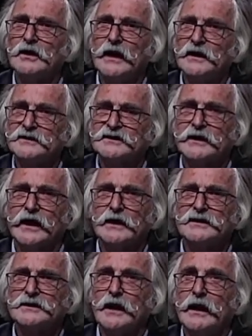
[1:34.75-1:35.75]
cells
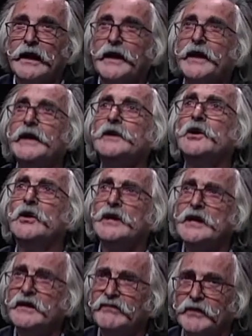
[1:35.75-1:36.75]
in a
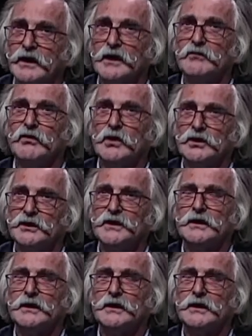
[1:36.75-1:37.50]
living body,